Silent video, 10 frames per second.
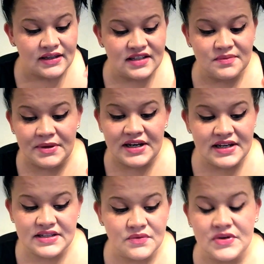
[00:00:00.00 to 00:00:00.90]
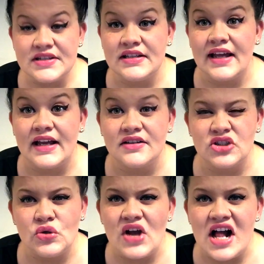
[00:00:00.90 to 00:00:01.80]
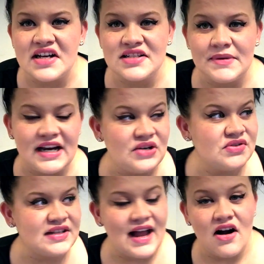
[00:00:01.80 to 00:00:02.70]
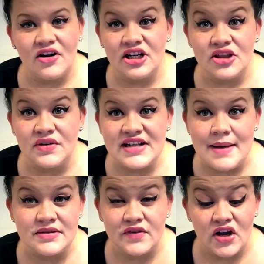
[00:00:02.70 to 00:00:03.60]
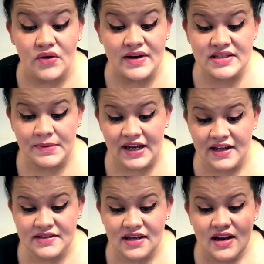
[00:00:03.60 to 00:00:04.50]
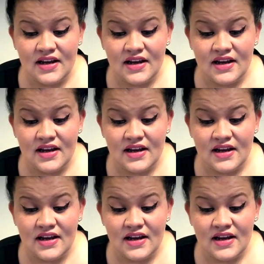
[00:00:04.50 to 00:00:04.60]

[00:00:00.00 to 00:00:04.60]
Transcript: The spinach was like $2, but I used that already 3 times for other recipes.